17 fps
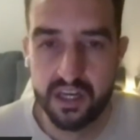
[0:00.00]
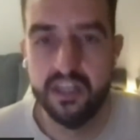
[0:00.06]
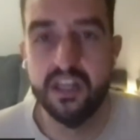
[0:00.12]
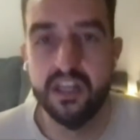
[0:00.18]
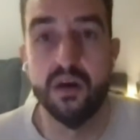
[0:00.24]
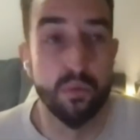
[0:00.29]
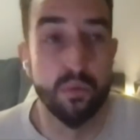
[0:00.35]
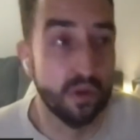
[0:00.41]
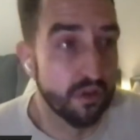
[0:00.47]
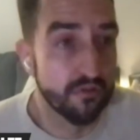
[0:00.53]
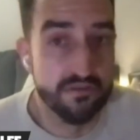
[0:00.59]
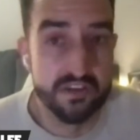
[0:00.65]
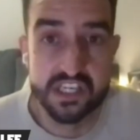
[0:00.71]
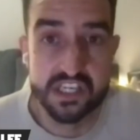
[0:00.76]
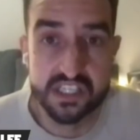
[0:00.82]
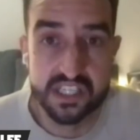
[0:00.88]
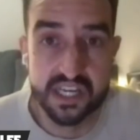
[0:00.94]
you know, one of the
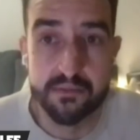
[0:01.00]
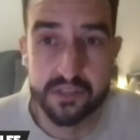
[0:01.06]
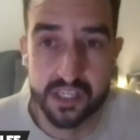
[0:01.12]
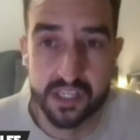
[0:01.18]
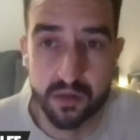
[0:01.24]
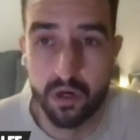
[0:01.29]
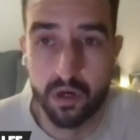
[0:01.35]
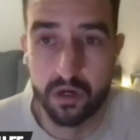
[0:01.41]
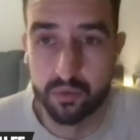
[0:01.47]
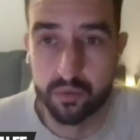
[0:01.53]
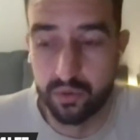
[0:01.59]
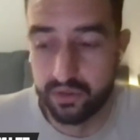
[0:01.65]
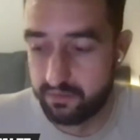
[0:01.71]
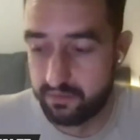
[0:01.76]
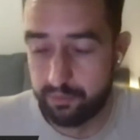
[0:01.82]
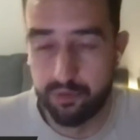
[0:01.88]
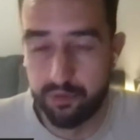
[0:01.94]
richest teams in the world
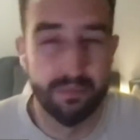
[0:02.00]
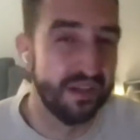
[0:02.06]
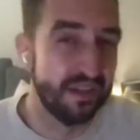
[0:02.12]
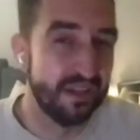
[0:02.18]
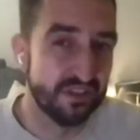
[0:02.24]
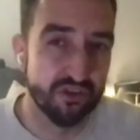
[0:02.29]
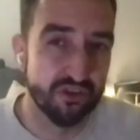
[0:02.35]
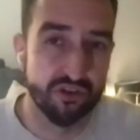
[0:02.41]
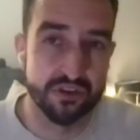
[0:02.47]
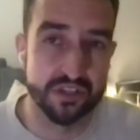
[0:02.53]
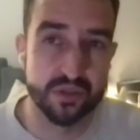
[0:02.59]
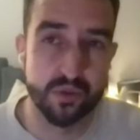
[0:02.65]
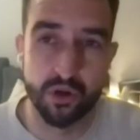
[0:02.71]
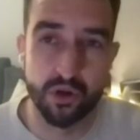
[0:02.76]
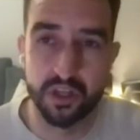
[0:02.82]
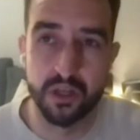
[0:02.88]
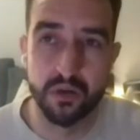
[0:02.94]
with probably the strongest
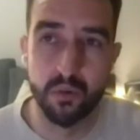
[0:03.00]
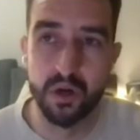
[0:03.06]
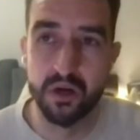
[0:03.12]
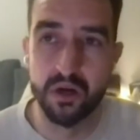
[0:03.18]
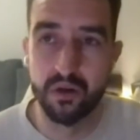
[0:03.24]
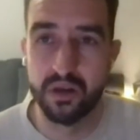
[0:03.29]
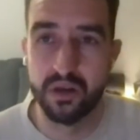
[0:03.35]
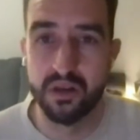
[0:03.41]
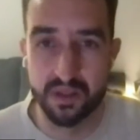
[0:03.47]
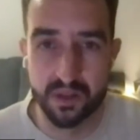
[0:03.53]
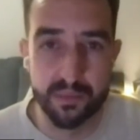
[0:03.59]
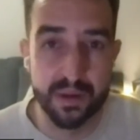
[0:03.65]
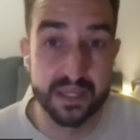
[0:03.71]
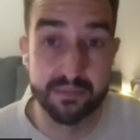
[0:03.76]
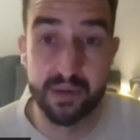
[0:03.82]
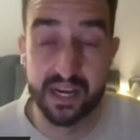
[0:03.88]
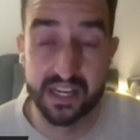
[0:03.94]
squad in the world and the
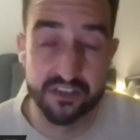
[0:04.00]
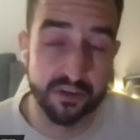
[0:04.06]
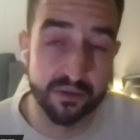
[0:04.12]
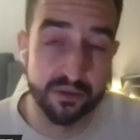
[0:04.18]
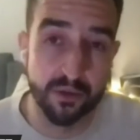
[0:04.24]
best manager,